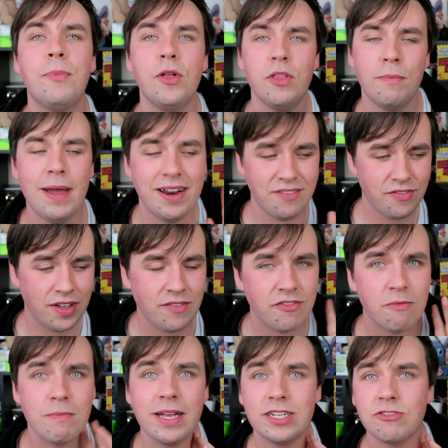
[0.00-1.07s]
But the main thing
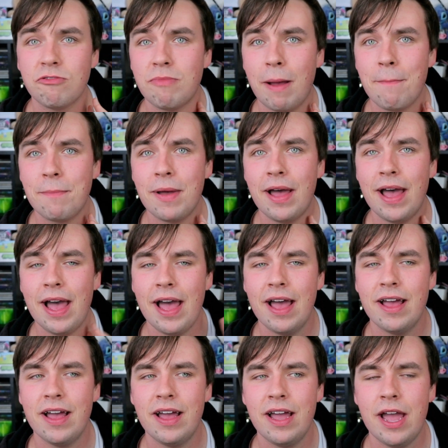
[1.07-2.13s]
for me to remember,
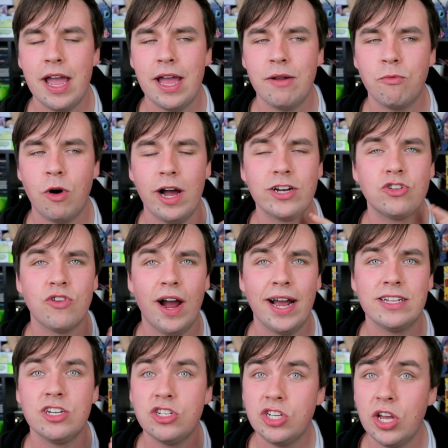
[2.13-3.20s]
and what I
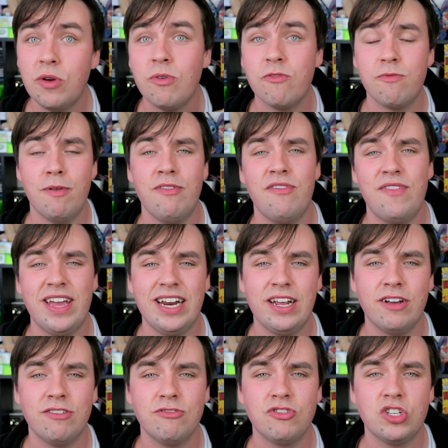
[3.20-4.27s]
try to do with the
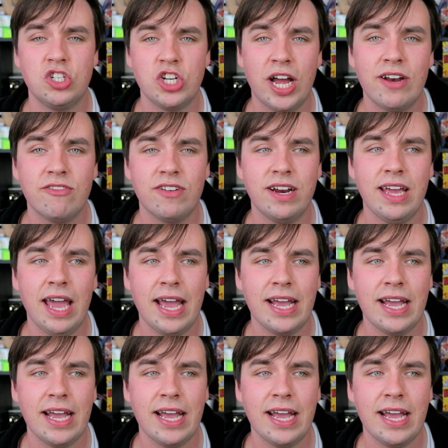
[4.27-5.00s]
videos generally,